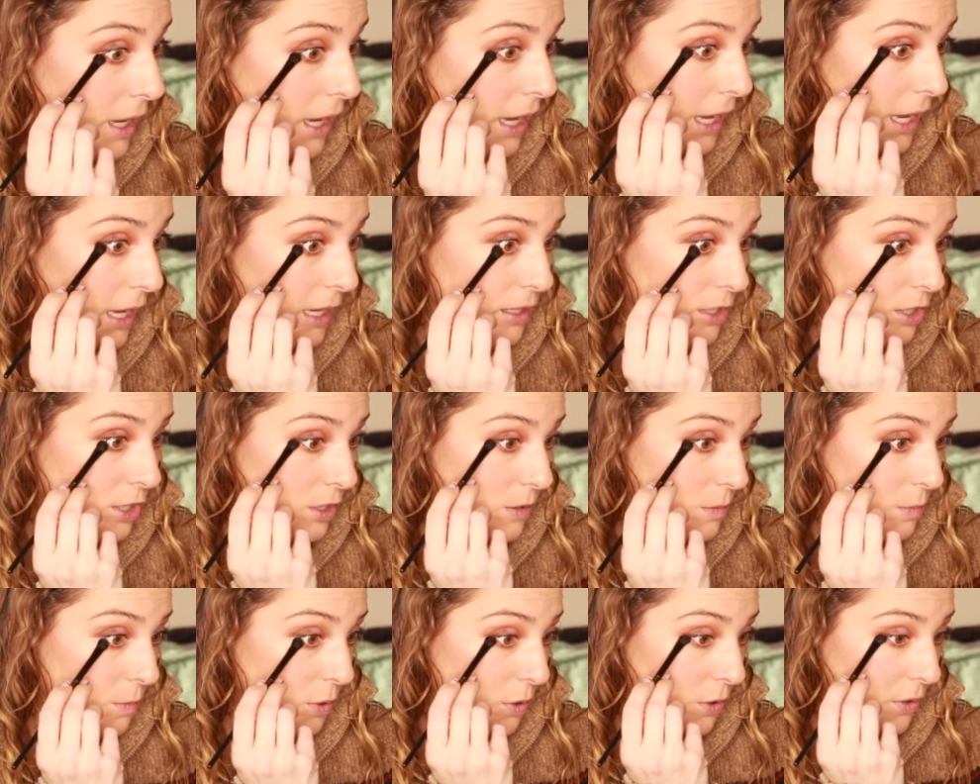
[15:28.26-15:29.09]
and
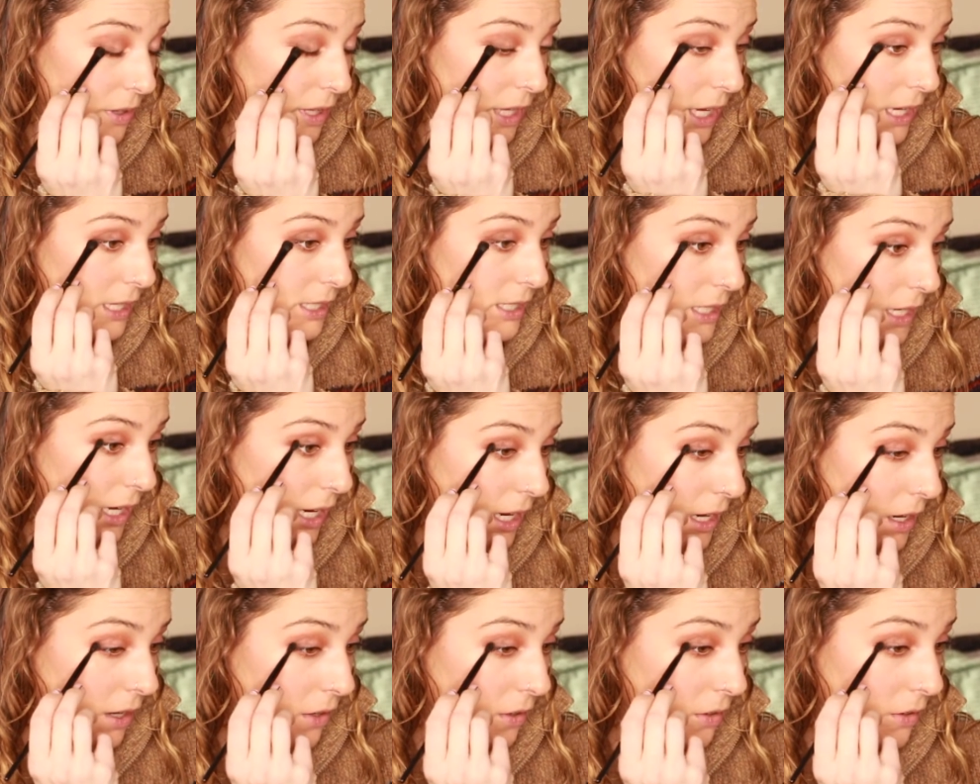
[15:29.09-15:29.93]
just pull that
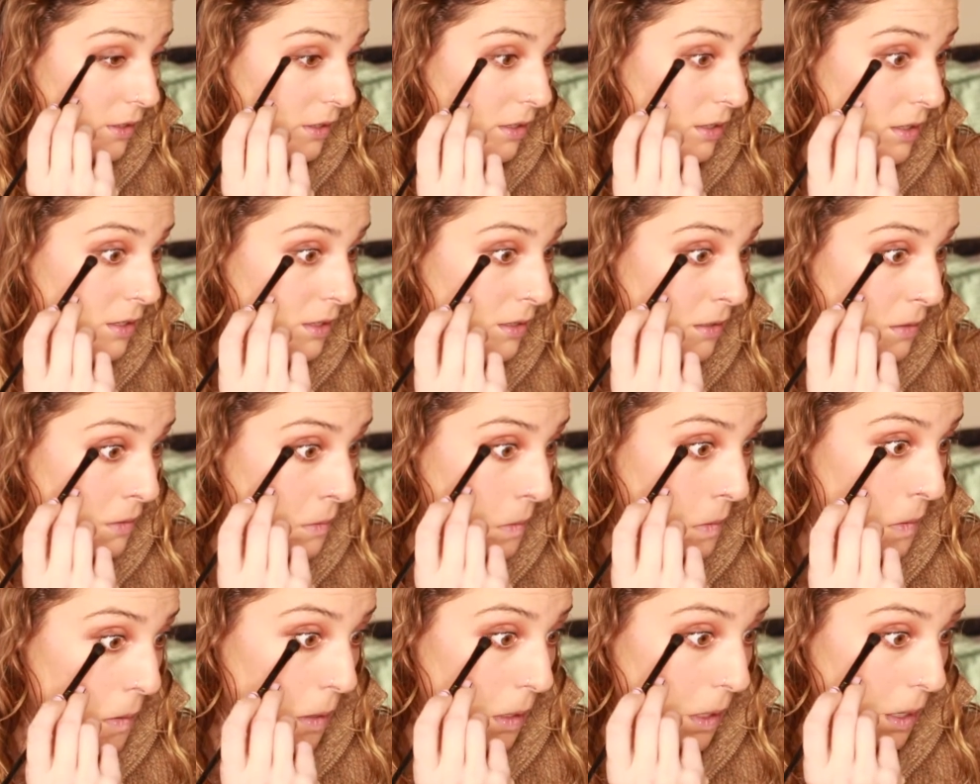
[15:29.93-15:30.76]
down
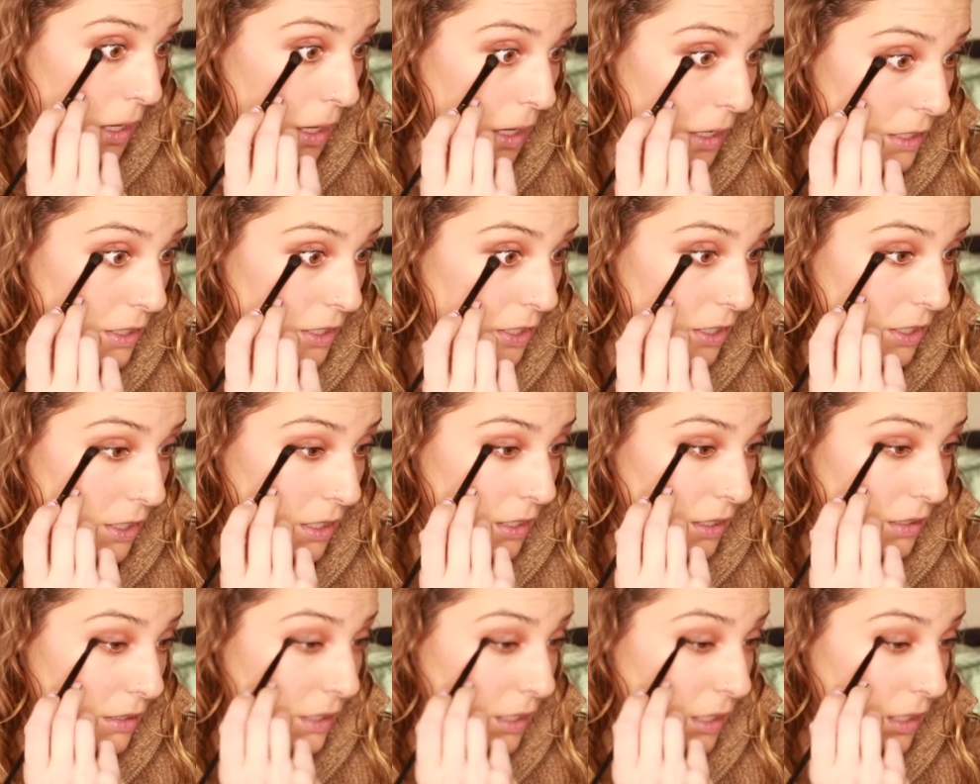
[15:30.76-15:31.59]
under
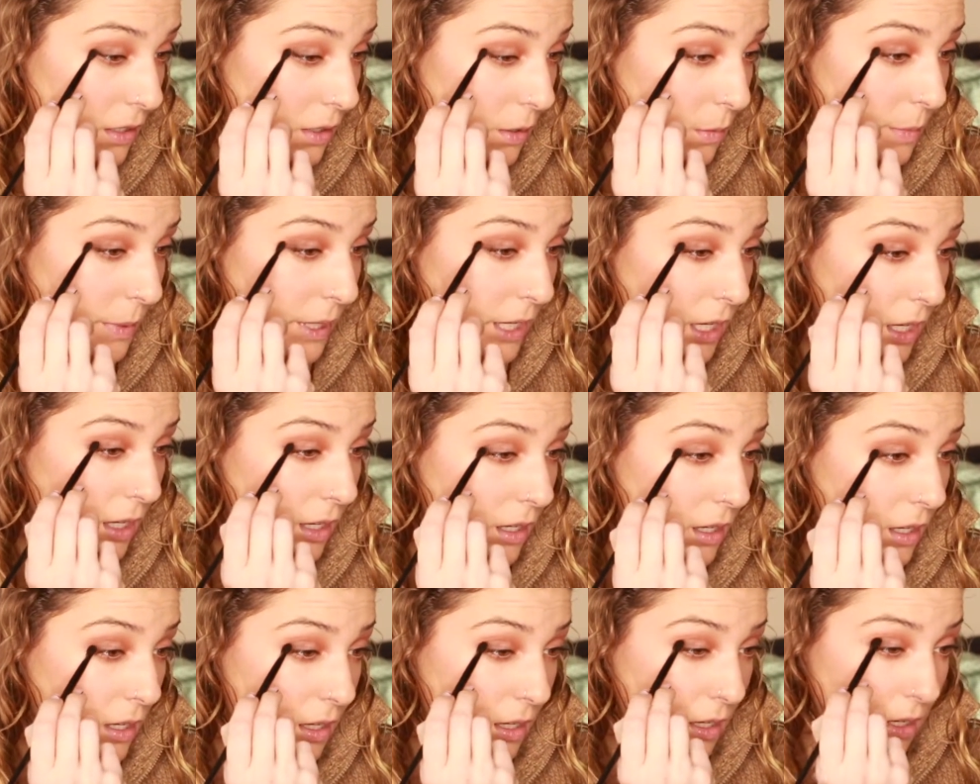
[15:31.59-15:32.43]
a little bit.
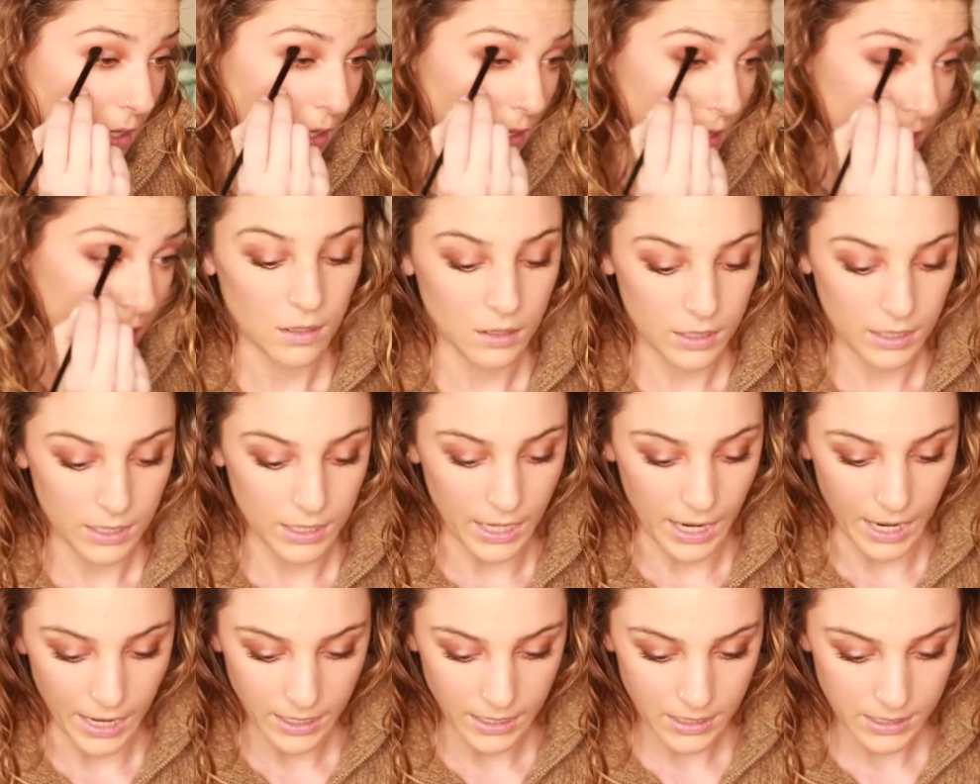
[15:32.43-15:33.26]

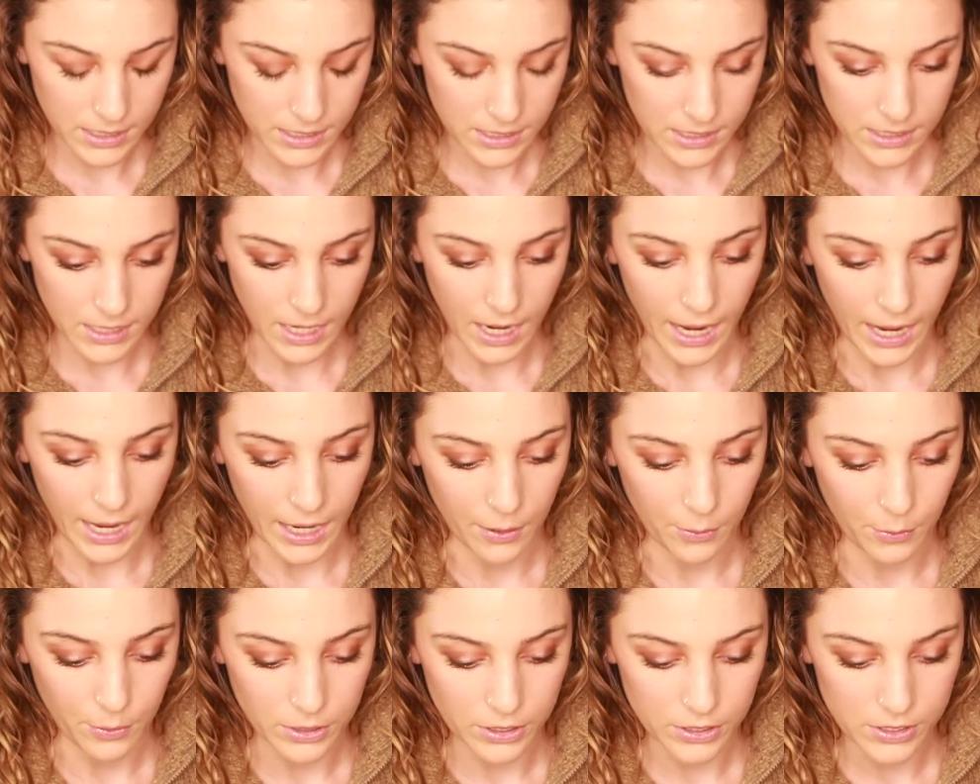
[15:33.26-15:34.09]
Next,
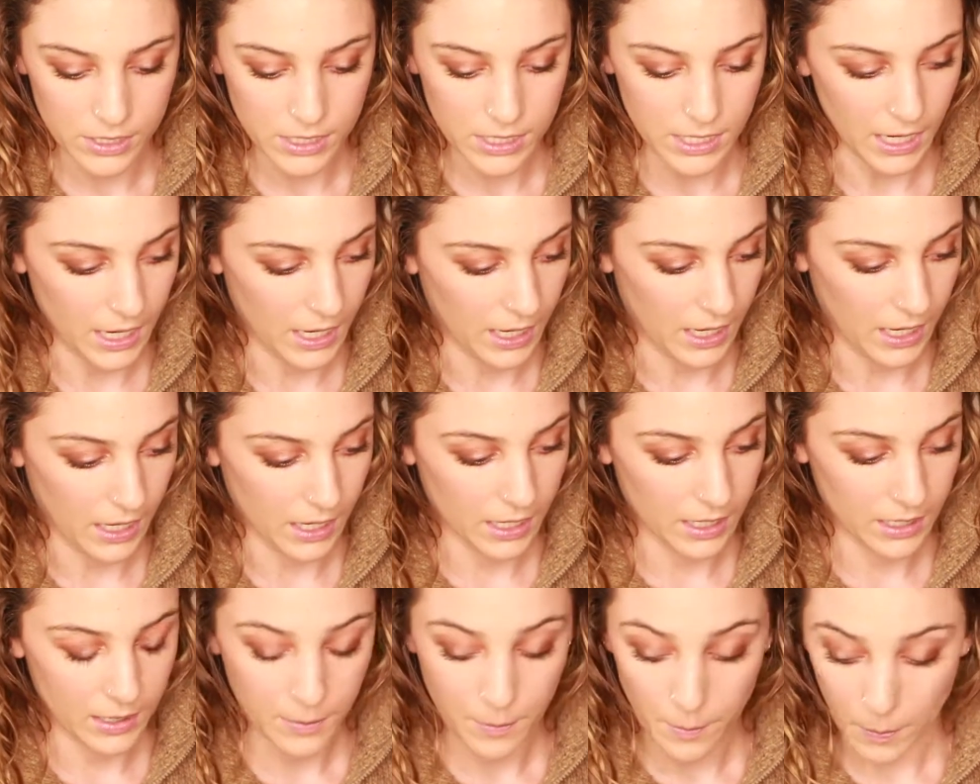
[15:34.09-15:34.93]
I will
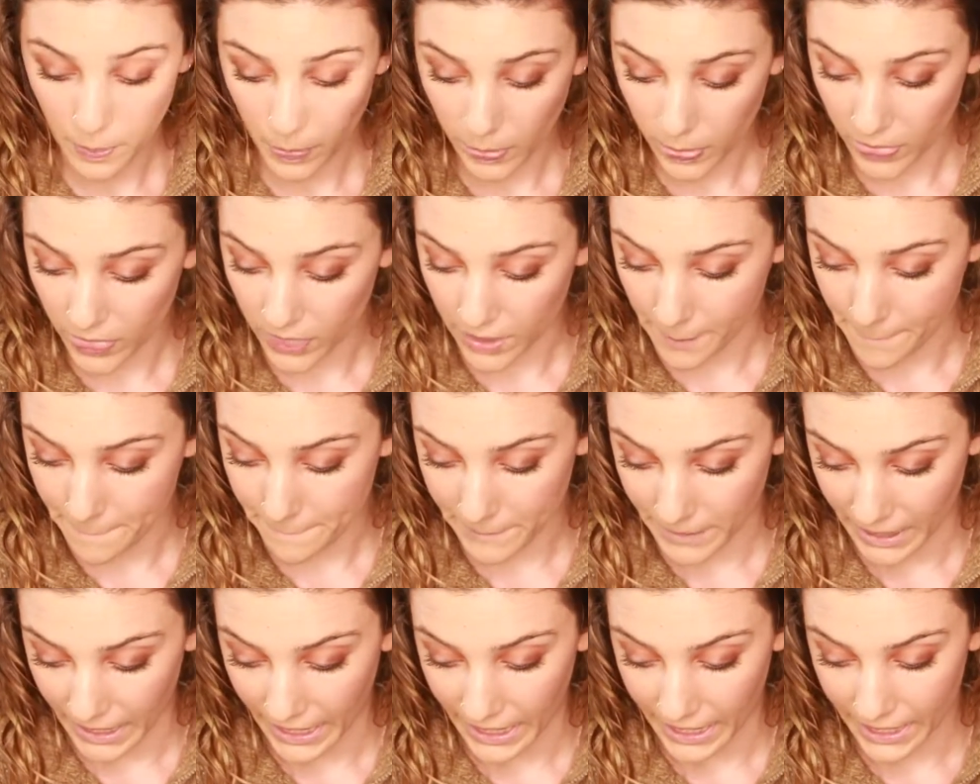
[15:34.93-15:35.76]
take the
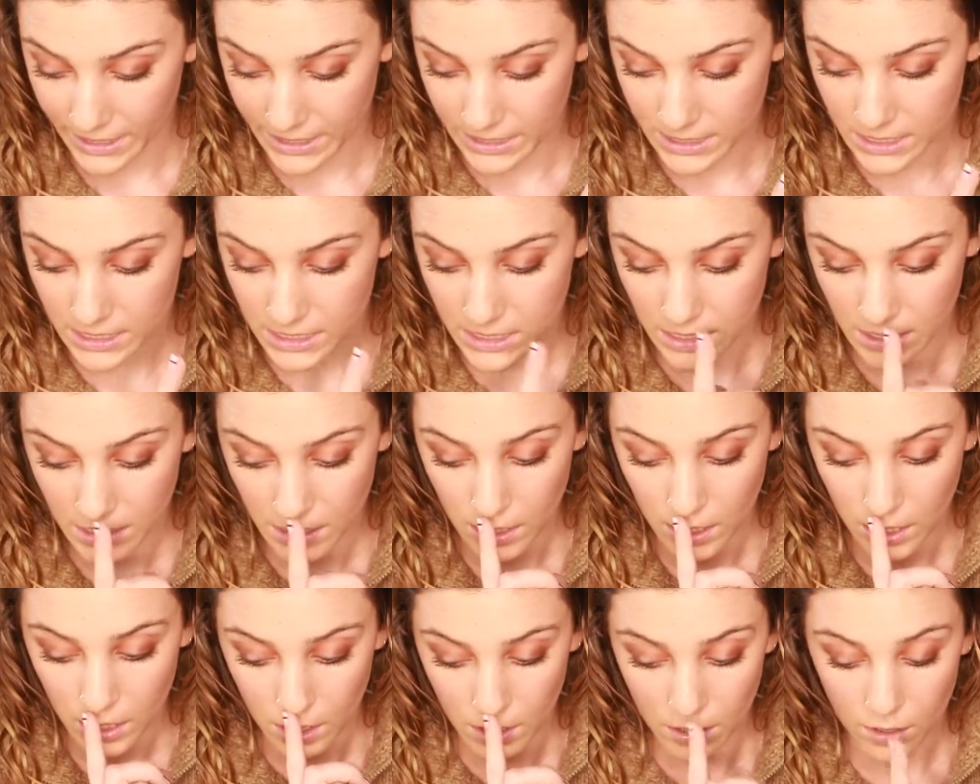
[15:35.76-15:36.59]
matte
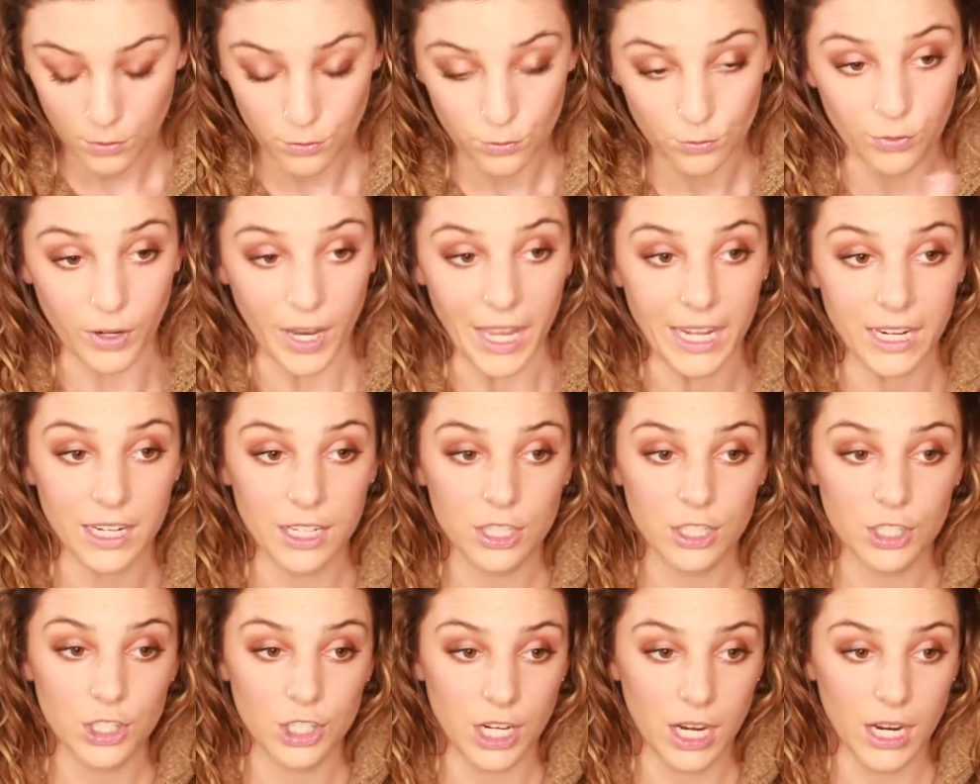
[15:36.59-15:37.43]

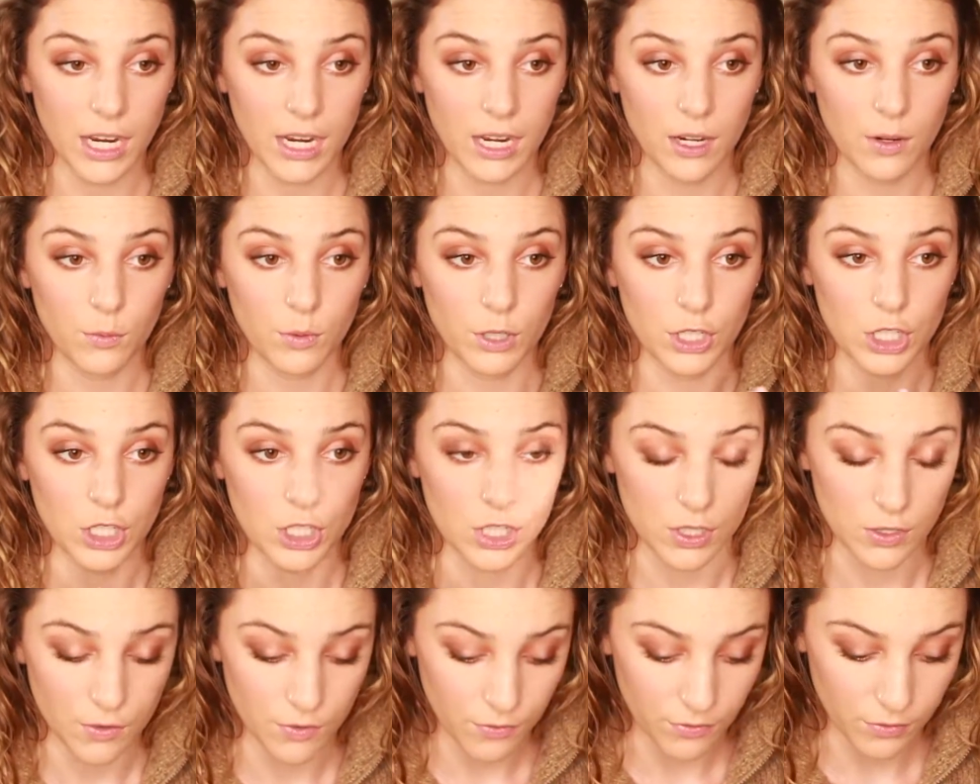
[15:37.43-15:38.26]
red shade, which
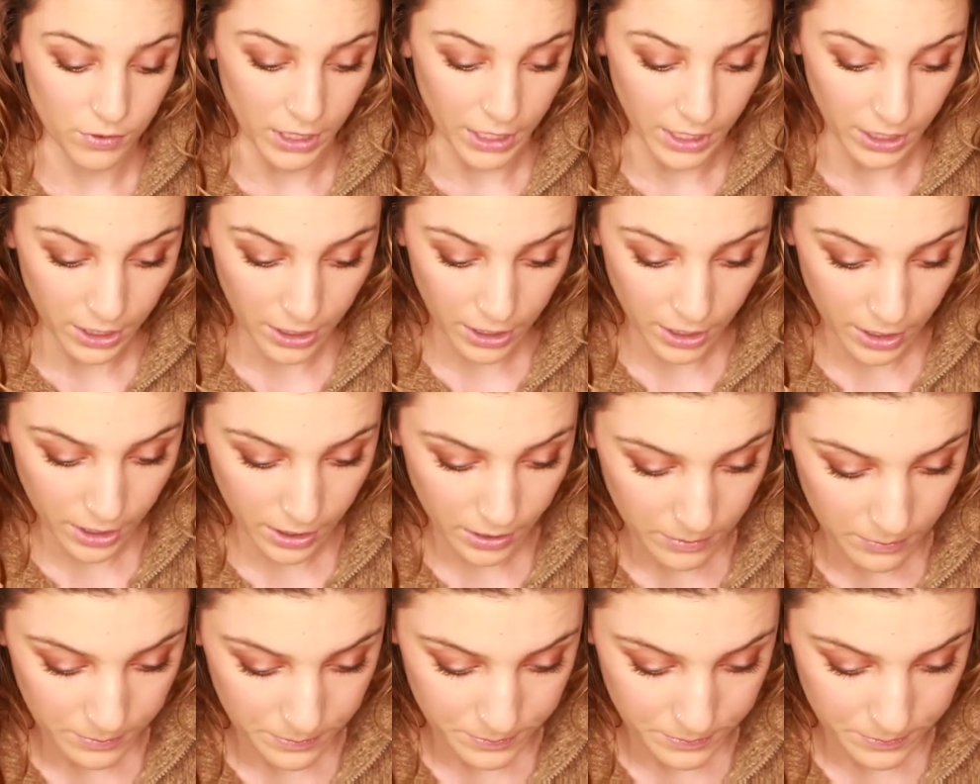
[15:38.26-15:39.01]
is Flicker,